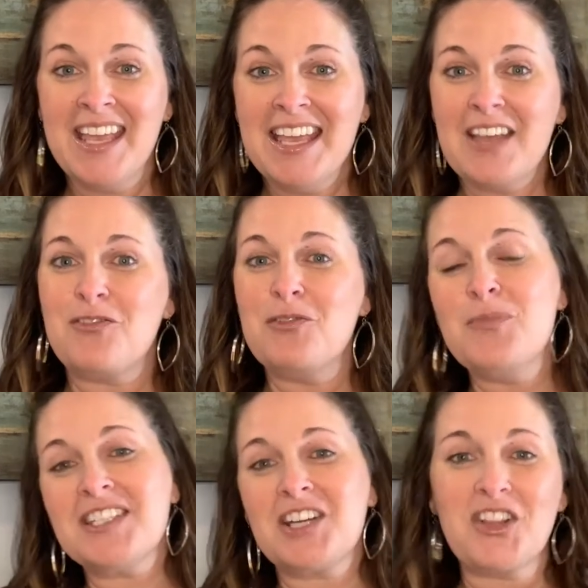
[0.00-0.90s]
If you
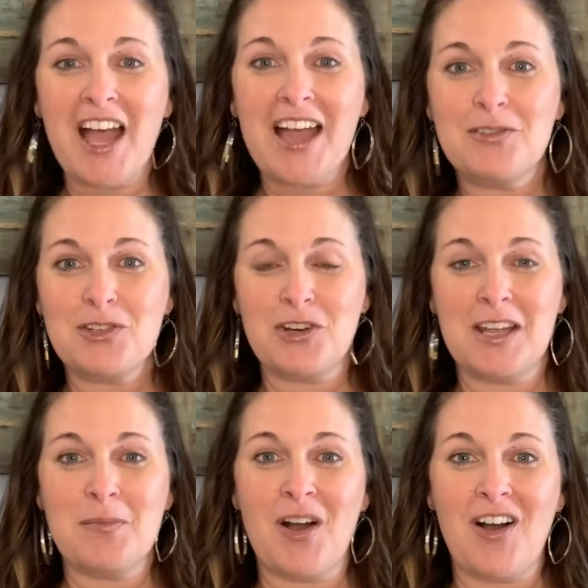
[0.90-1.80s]
missed our live
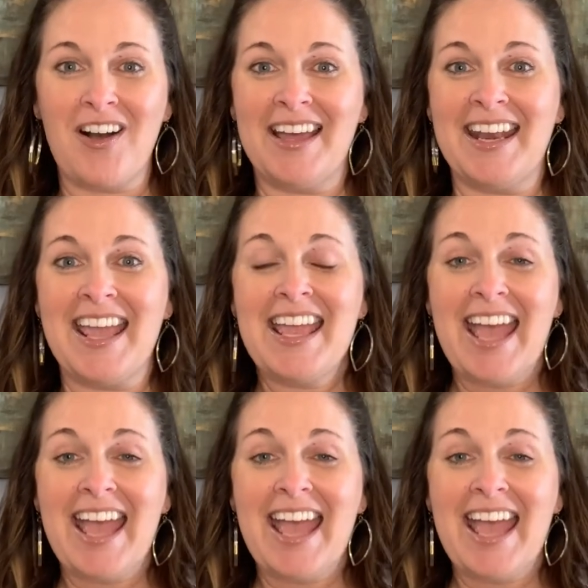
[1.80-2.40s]
stream on